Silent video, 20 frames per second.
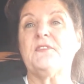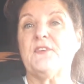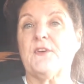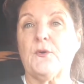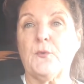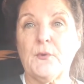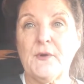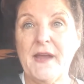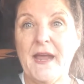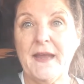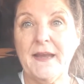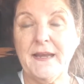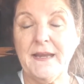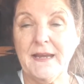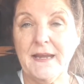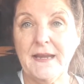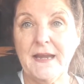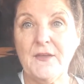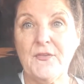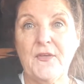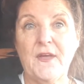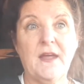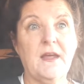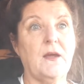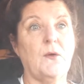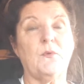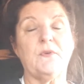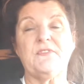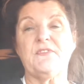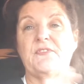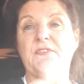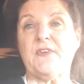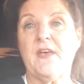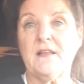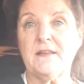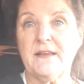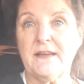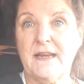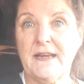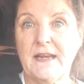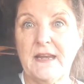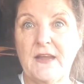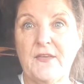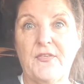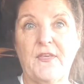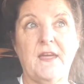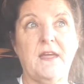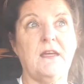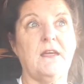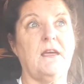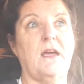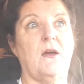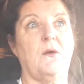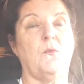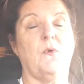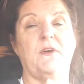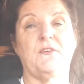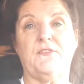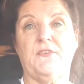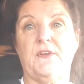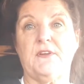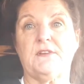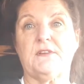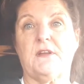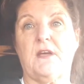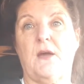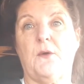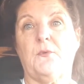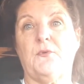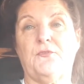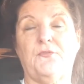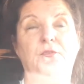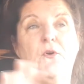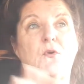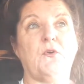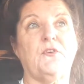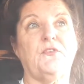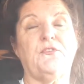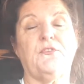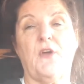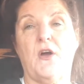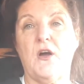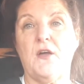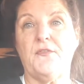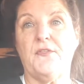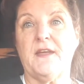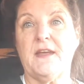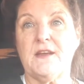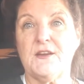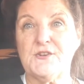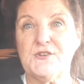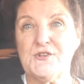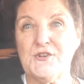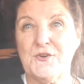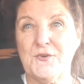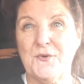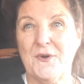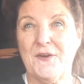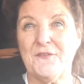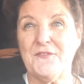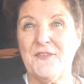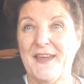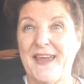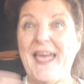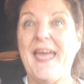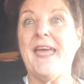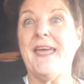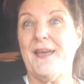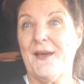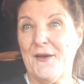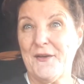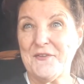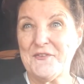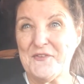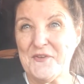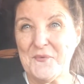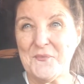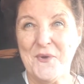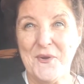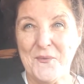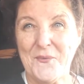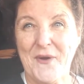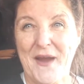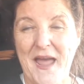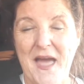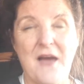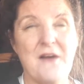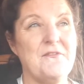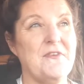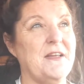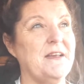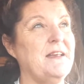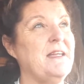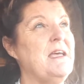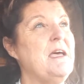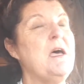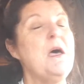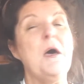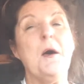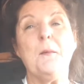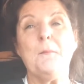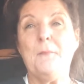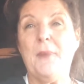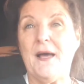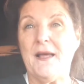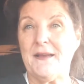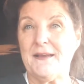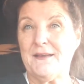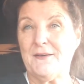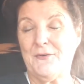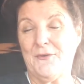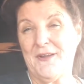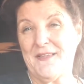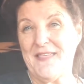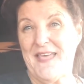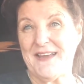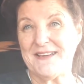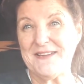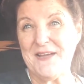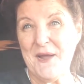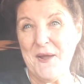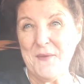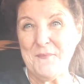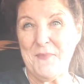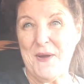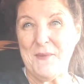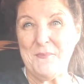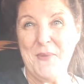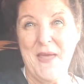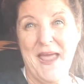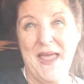creating anything, I wasn't selling anything, I was focused on the issue of the chaos that we were having. But during that time, my